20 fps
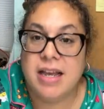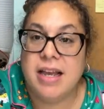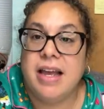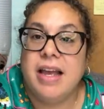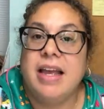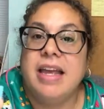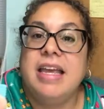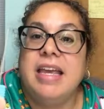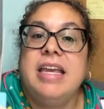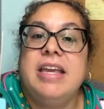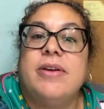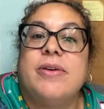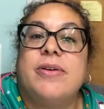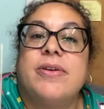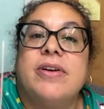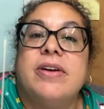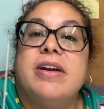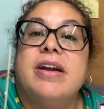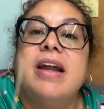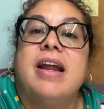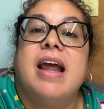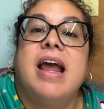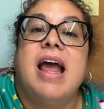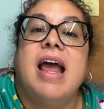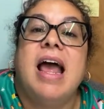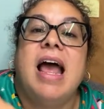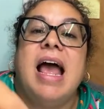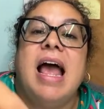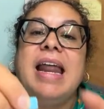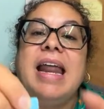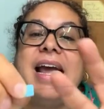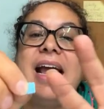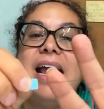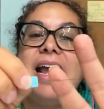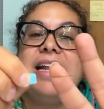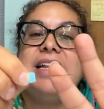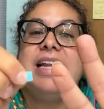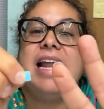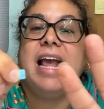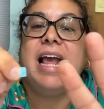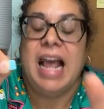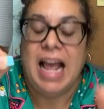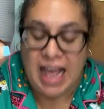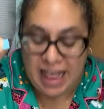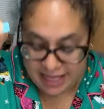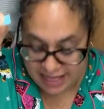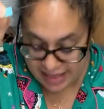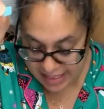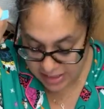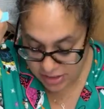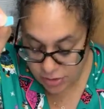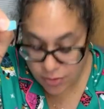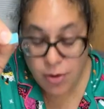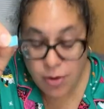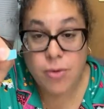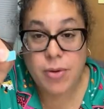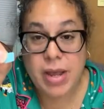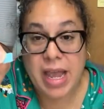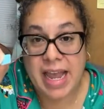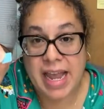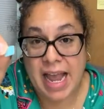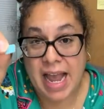here, and these are okay.